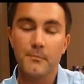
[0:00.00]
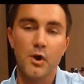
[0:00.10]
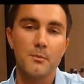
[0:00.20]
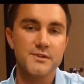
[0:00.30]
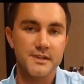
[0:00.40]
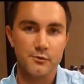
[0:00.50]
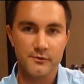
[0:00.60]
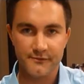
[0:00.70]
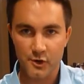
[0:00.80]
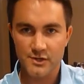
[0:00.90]
but almost in a
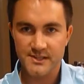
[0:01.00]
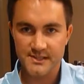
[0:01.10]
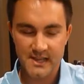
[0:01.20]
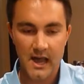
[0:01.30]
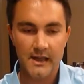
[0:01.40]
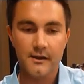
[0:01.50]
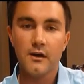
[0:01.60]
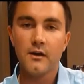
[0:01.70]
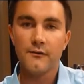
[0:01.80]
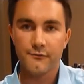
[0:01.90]
reverse design
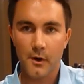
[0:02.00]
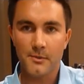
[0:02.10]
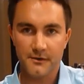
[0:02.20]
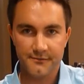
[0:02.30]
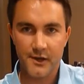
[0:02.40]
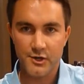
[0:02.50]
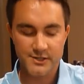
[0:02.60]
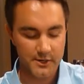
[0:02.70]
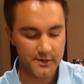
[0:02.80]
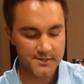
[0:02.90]
from the Defender
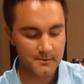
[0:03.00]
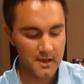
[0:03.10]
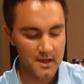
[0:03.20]
series.